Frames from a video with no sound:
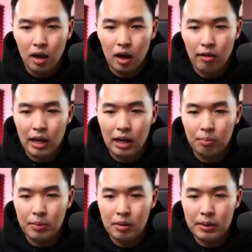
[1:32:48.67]
All right, I'm
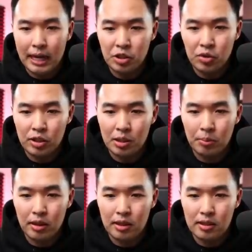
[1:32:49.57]
going to be answering
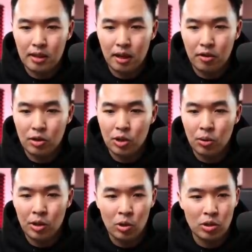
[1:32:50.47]
some of these other
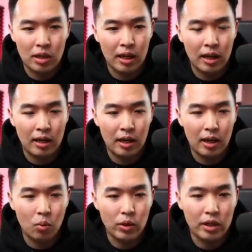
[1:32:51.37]
donos and
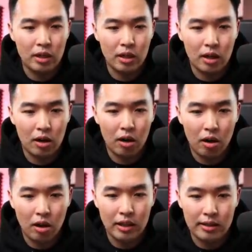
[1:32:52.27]
uh, we're going to call